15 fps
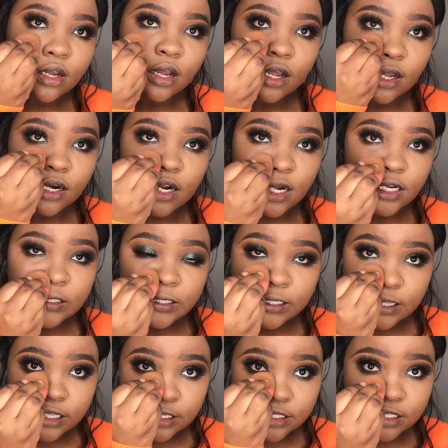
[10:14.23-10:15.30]
And I
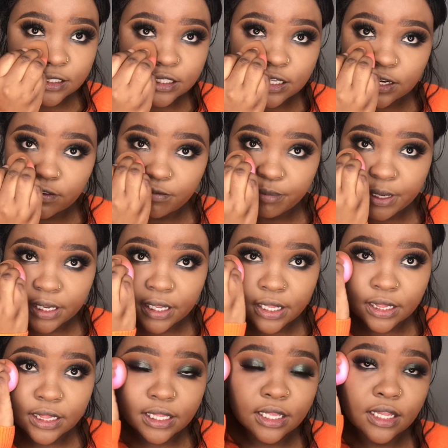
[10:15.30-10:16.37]
did this instead of
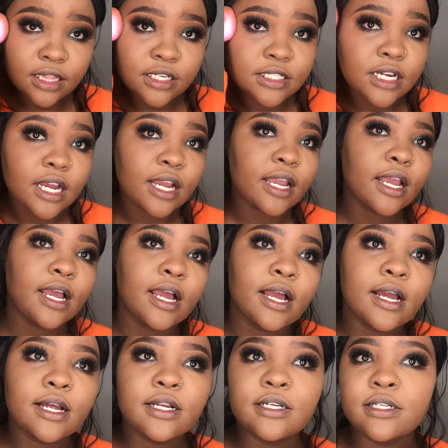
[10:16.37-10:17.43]
baking the other day,
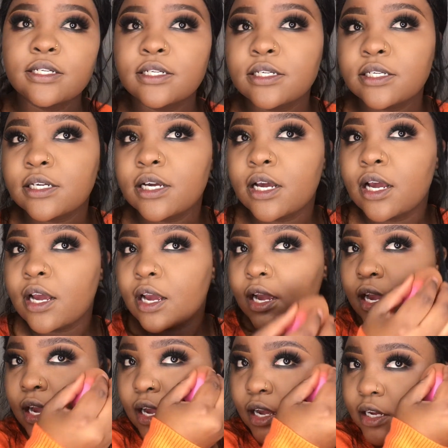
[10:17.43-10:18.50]
and
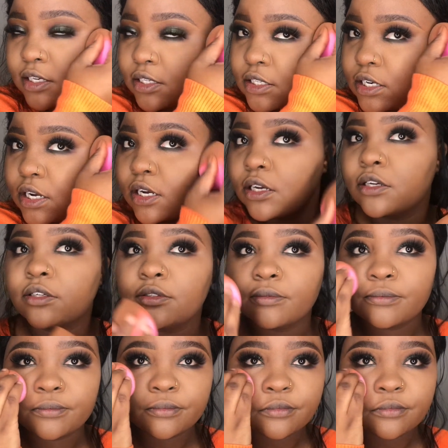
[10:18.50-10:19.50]
I don't know,